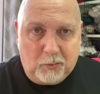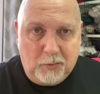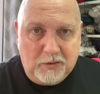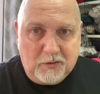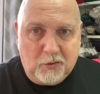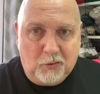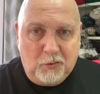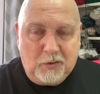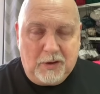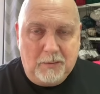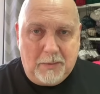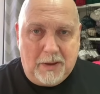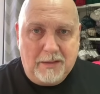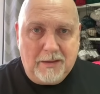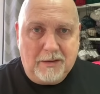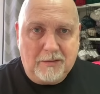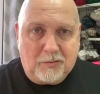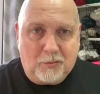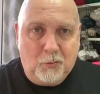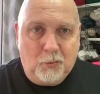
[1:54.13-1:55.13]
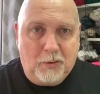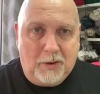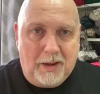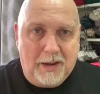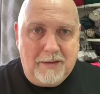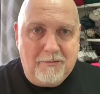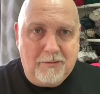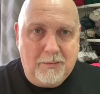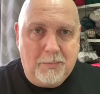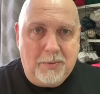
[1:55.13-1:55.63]
we're talking about that's all I
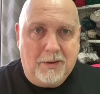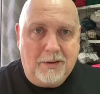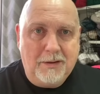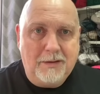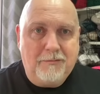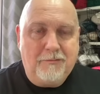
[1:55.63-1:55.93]
ever buy